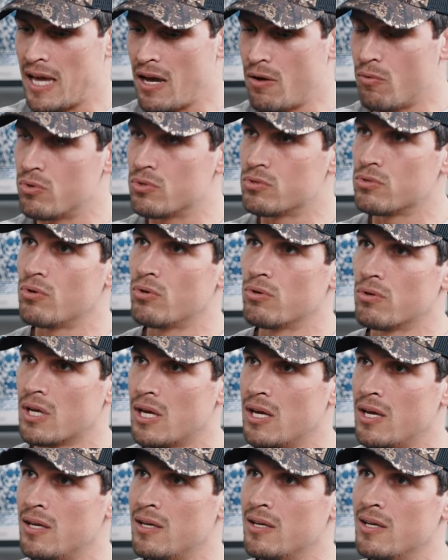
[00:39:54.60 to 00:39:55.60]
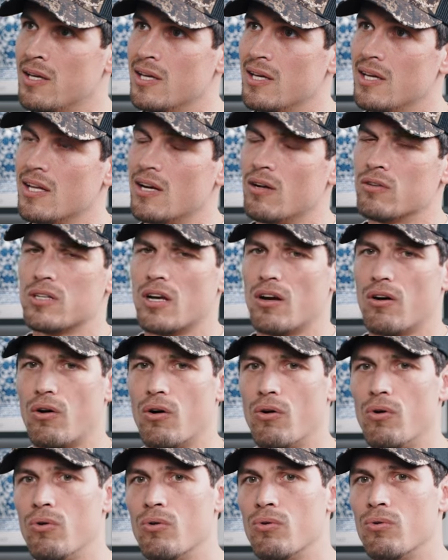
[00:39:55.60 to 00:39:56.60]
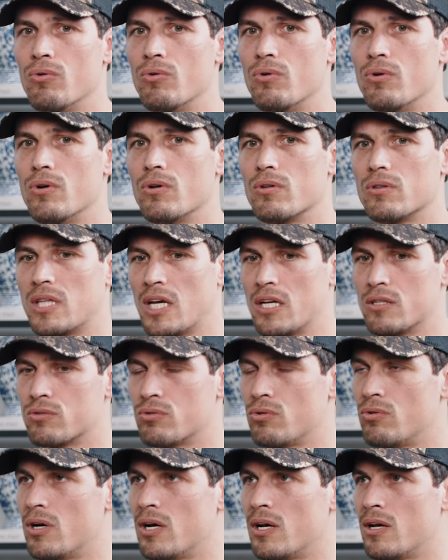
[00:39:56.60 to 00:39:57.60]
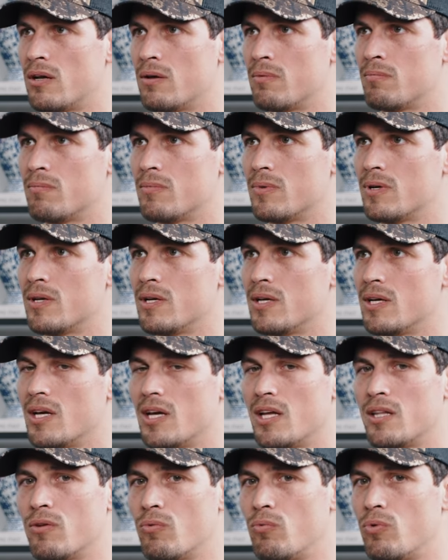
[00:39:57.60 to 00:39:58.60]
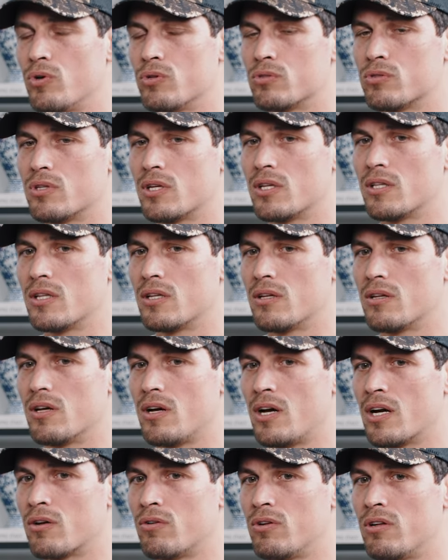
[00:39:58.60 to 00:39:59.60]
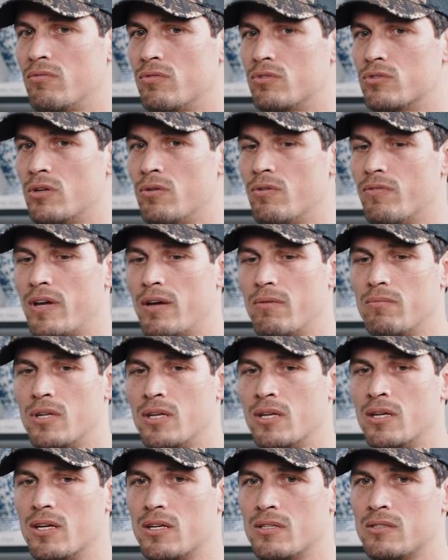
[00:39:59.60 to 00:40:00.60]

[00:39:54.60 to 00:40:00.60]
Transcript: that was okay. Mm. And I was like, oh, that's who I am. And the worst thing that I could ever dream of happening